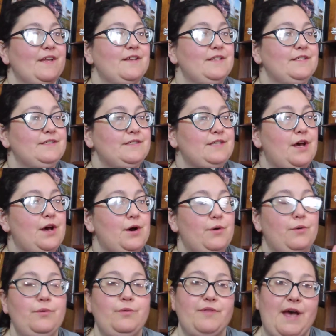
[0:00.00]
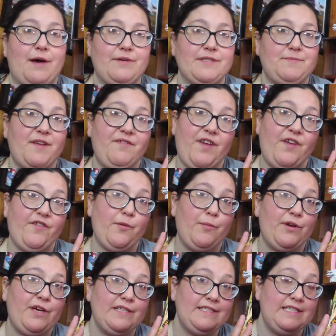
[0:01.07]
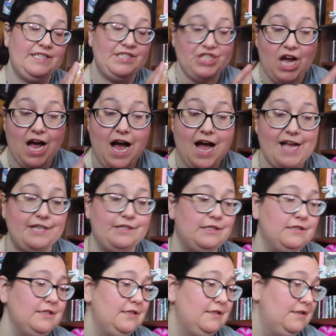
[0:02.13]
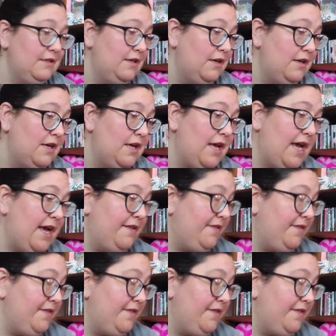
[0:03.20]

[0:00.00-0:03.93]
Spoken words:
So that was my favorite book as a child. And